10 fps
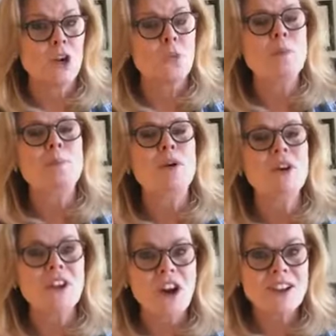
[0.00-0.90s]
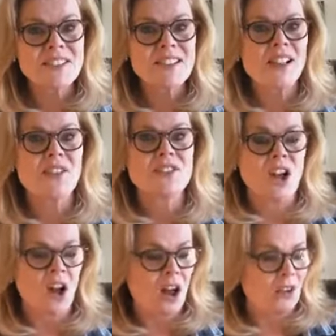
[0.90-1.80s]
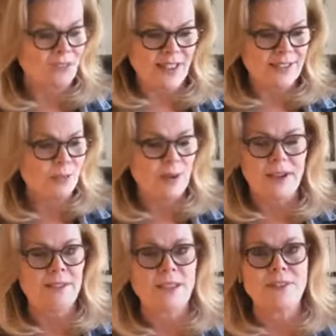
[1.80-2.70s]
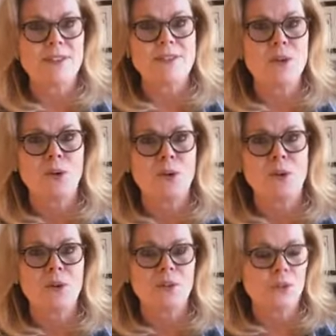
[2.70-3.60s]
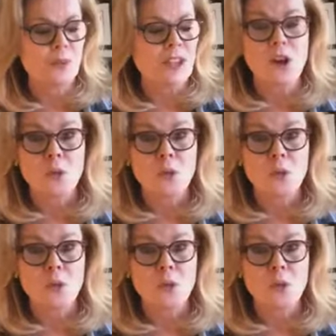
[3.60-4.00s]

We put ourselves off. That's why I love this whole quote of the week.